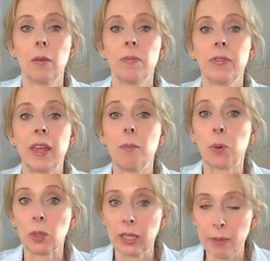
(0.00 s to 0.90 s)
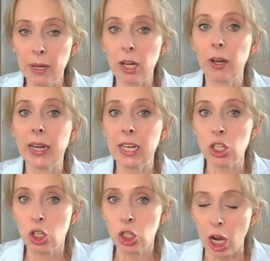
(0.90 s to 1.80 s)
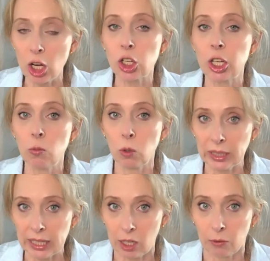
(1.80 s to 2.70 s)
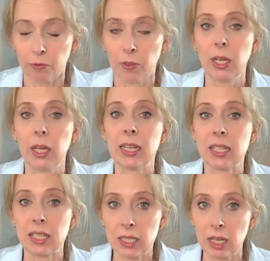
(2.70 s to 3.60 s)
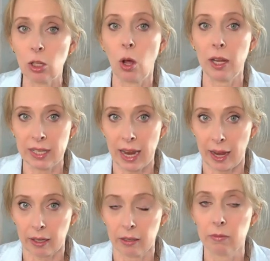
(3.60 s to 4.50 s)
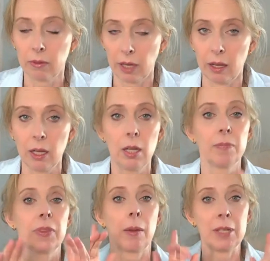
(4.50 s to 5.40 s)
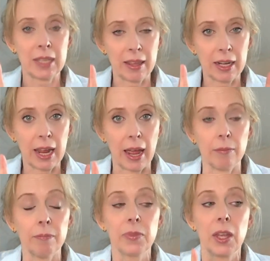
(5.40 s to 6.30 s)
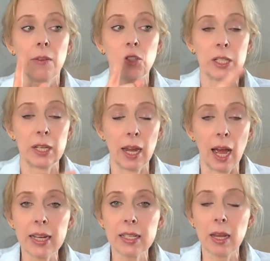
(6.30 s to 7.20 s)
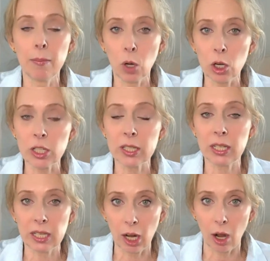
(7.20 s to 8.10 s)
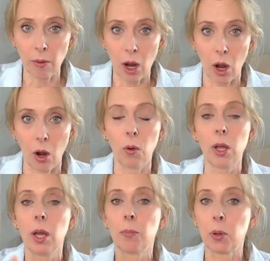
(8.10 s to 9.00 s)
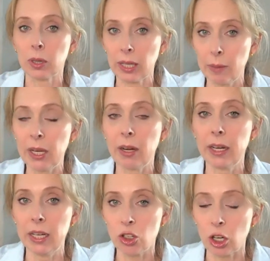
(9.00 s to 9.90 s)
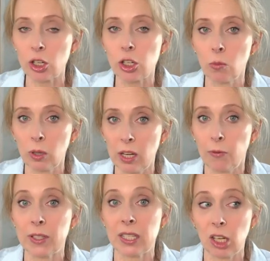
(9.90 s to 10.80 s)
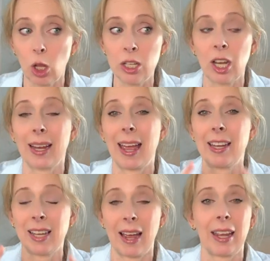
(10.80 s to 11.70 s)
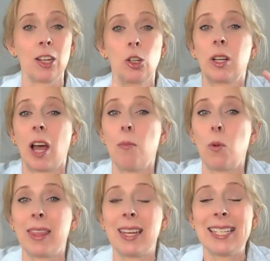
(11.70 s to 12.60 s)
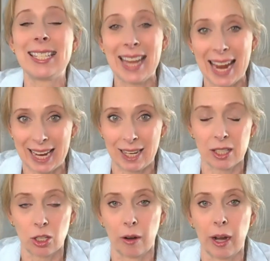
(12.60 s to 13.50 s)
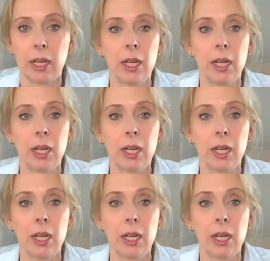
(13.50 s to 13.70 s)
that preliminary injunction relief is still on deck. Okay, let me say that again. If she denies the emergency TRO, preliminary injunction relief is still on deck and could come within days. All right.